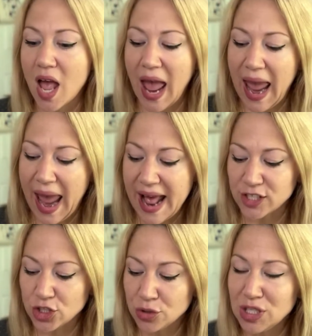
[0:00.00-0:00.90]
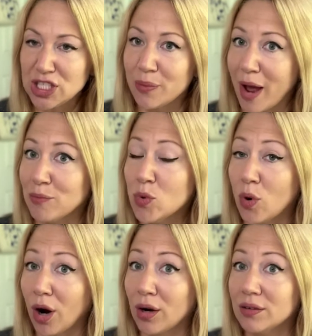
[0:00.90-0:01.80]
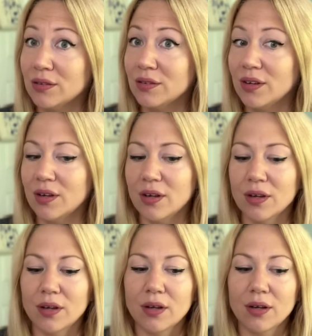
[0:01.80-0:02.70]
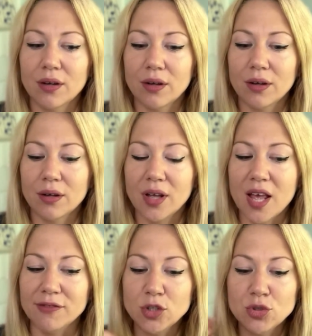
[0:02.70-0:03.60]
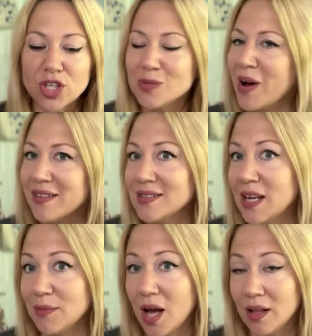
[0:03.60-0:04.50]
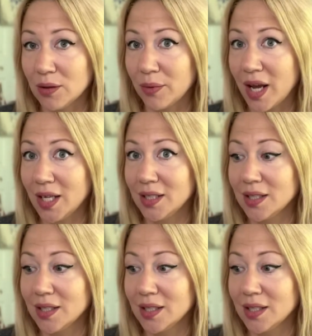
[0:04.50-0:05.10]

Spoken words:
and you need to buy more, if you just buy the same colorway,